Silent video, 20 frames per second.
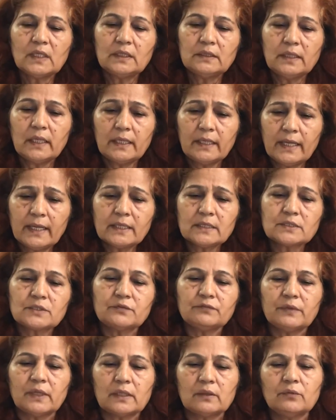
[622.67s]
The next
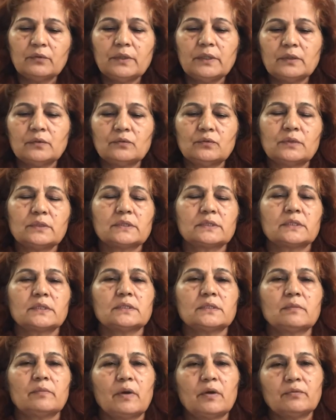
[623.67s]
we are going to
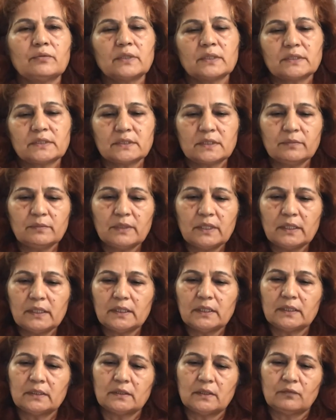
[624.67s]
discuss about the
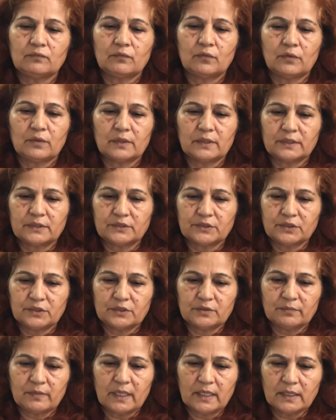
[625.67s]
stability in the foreign
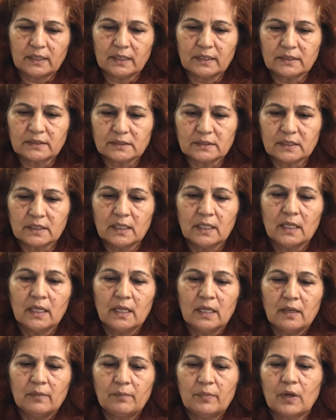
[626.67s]
exchange markets,
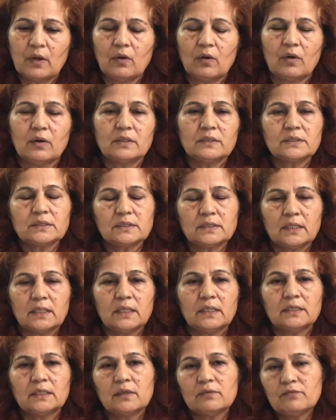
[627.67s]
because
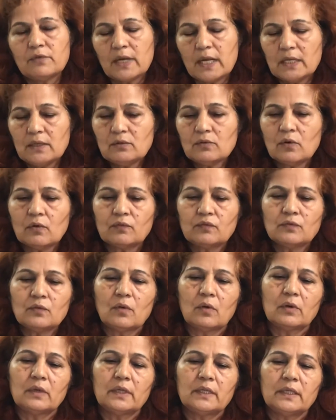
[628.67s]
the value of
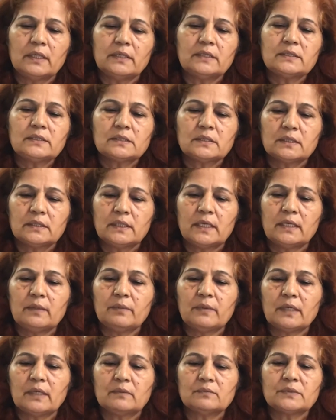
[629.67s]
dollar is, that
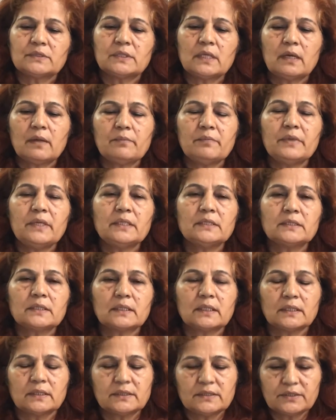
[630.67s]
becomes the major
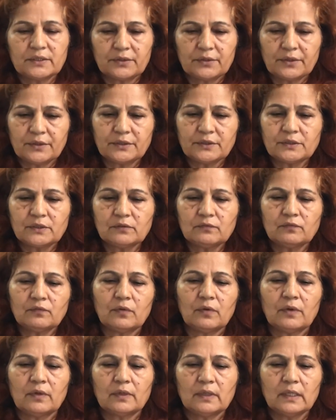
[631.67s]
consideration
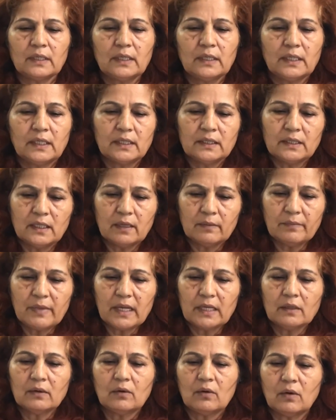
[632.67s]
for the
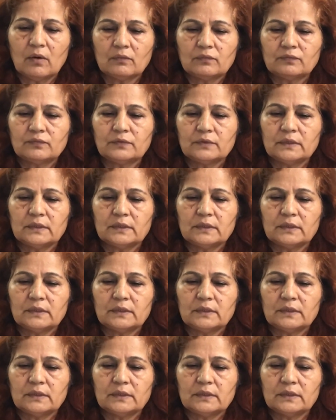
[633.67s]
bank of